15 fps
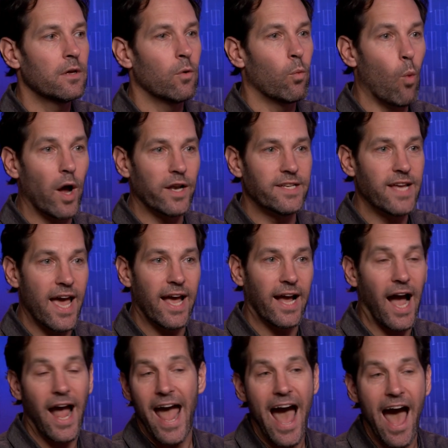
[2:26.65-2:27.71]
one take.
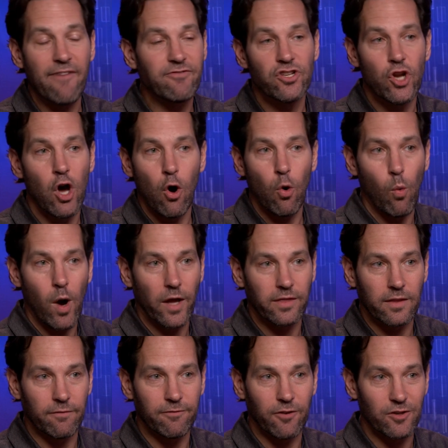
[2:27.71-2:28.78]
I have to know what
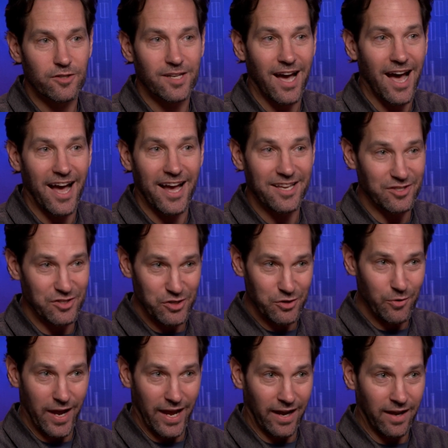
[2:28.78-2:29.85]
the first guy is
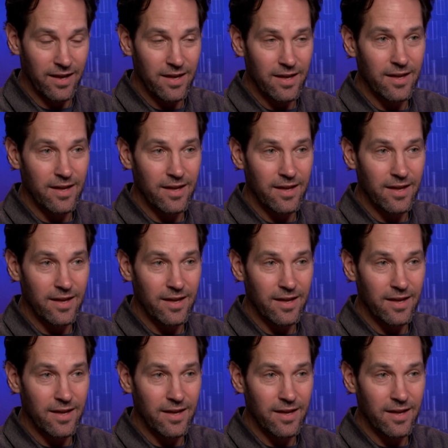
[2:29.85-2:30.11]
doing